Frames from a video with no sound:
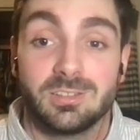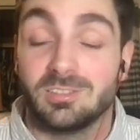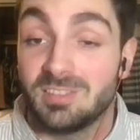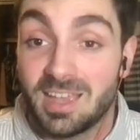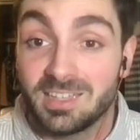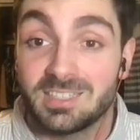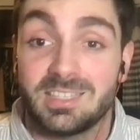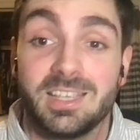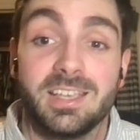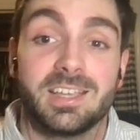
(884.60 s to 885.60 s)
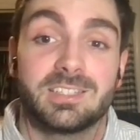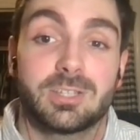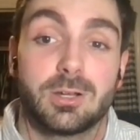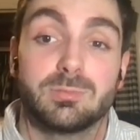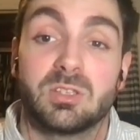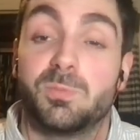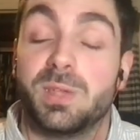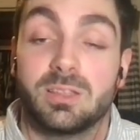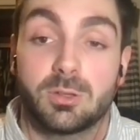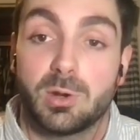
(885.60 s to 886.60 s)
legacy in terms of
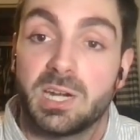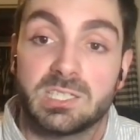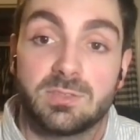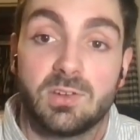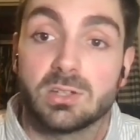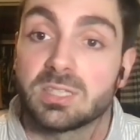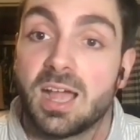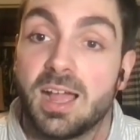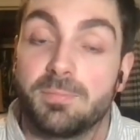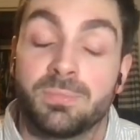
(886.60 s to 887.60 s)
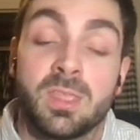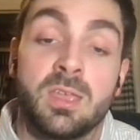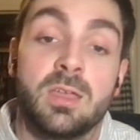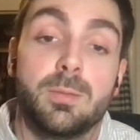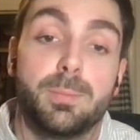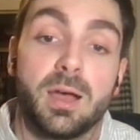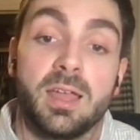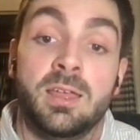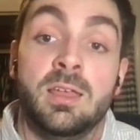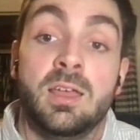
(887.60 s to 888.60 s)
being the greatest of all time.
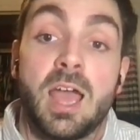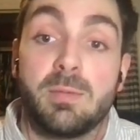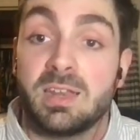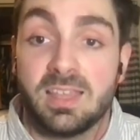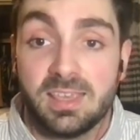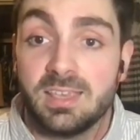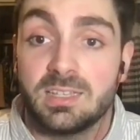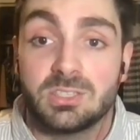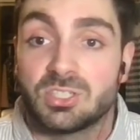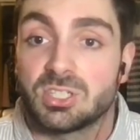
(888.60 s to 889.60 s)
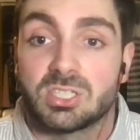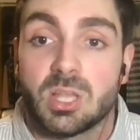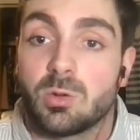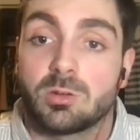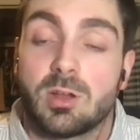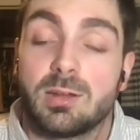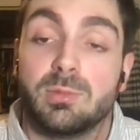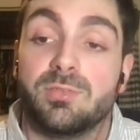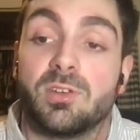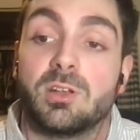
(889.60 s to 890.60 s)
But I mean, he is just so
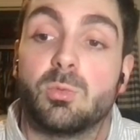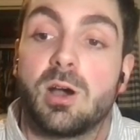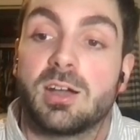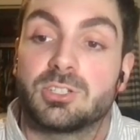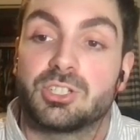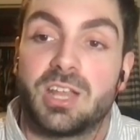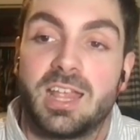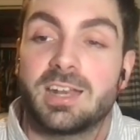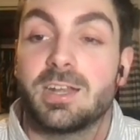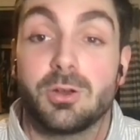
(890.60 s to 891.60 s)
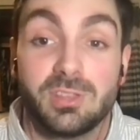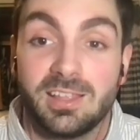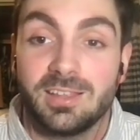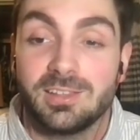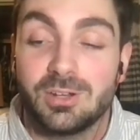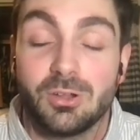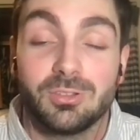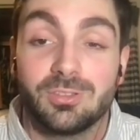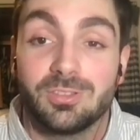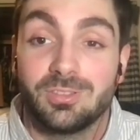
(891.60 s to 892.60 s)
incredibly fun to watch. And I know that you
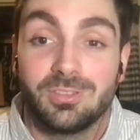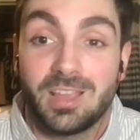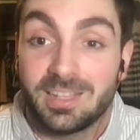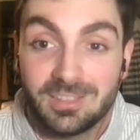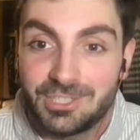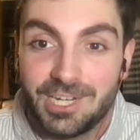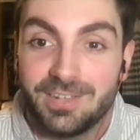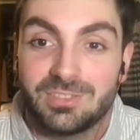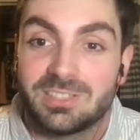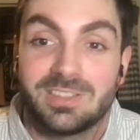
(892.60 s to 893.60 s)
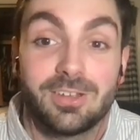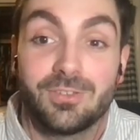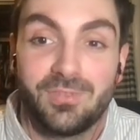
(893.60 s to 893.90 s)
don't like the Chiefs. They're the